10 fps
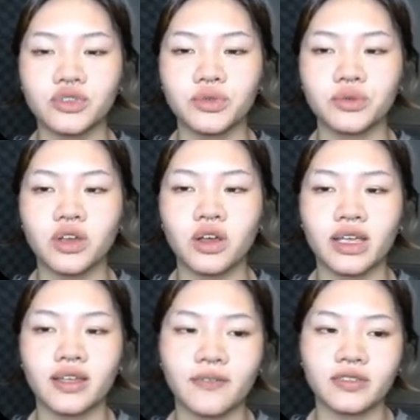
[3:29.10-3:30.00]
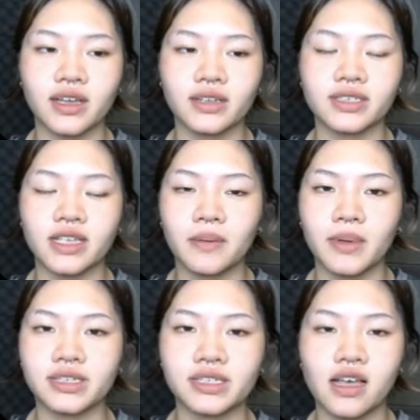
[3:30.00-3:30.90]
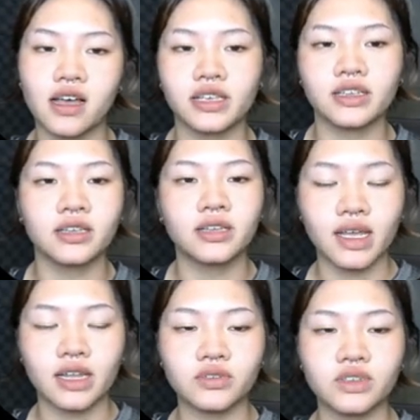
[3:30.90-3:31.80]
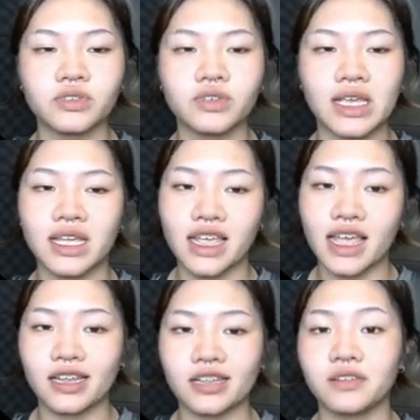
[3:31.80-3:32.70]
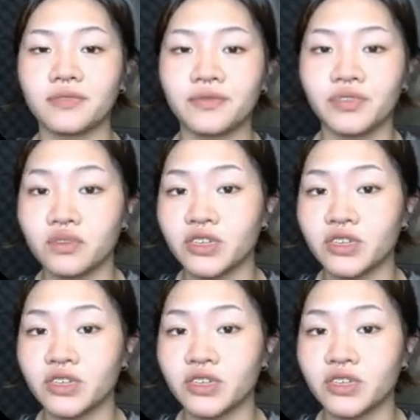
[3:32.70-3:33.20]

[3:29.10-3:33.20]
two talking avatars side by side. And also you can add a few